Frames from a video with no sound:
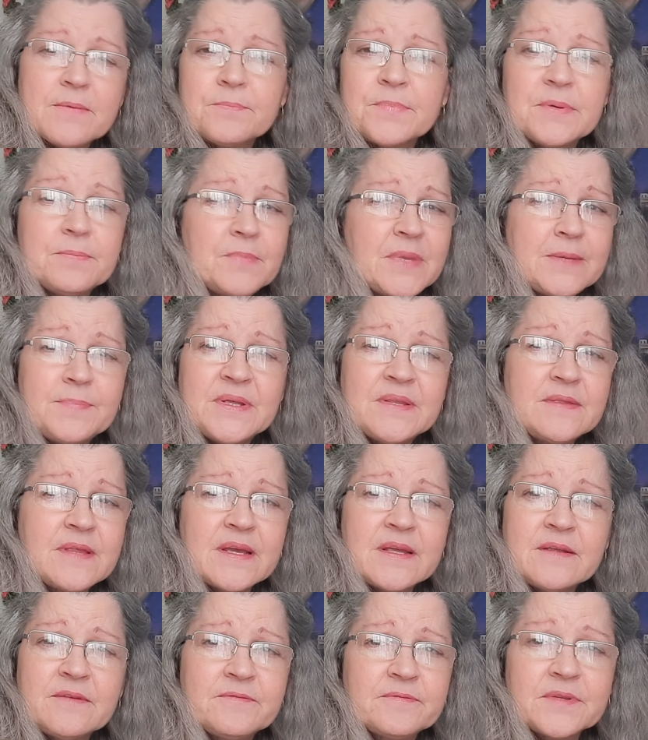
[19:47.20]
But maybe
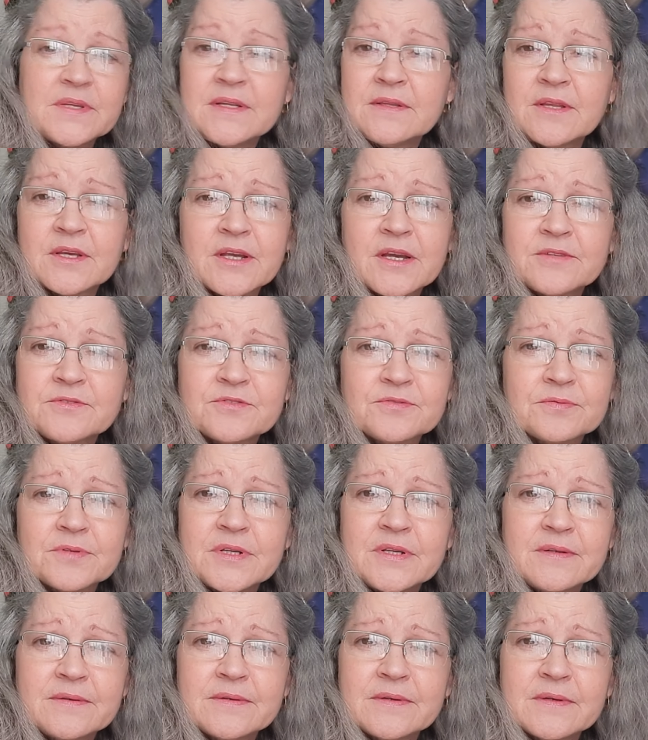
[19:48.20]
they flee the
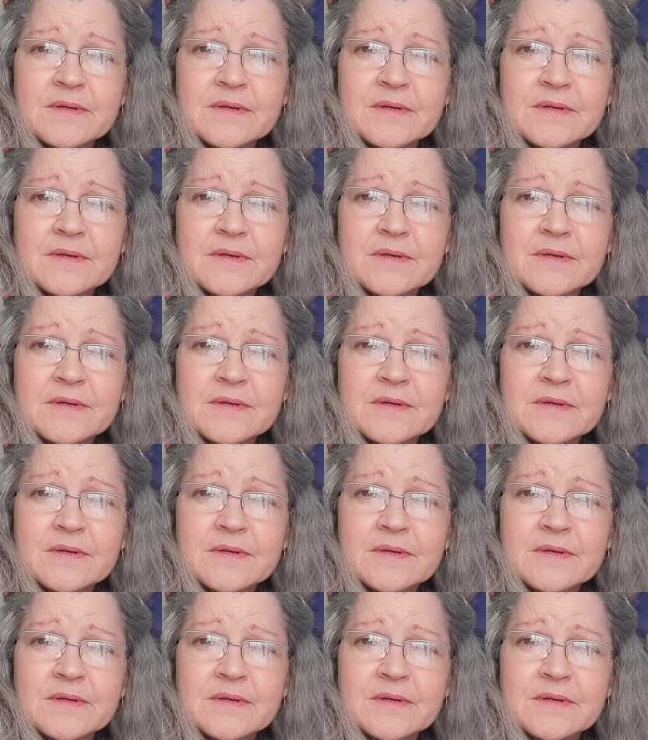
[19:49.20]
country.